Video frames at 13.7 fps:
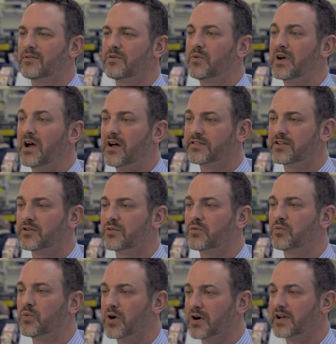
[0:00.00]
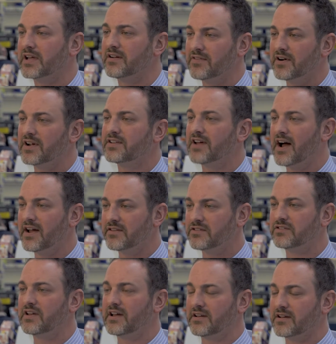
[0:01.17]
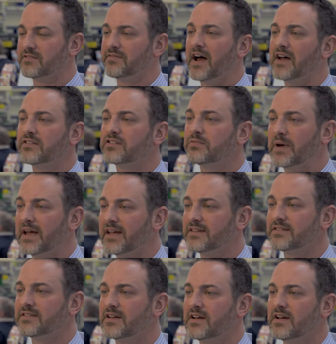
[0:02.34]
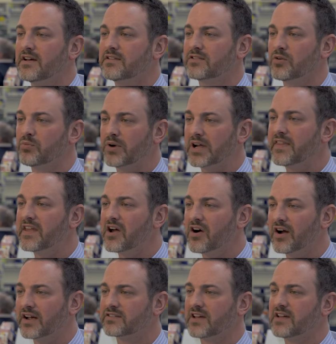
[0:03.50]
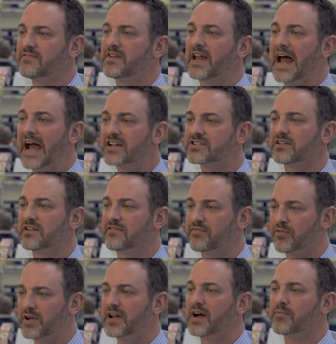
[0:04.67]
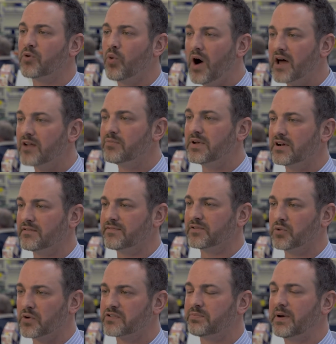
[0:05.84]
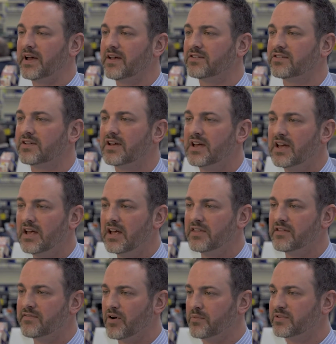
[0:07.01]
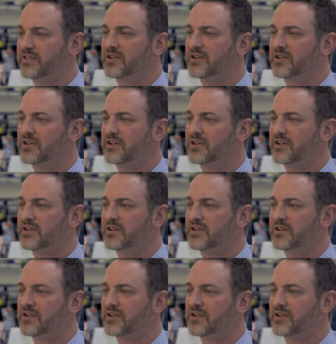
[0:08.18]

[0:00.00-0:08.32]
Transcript: We also work in a very tight and confined space, so bringing the RxSafe in actually freed up quite a bit of floor space in the pharmacy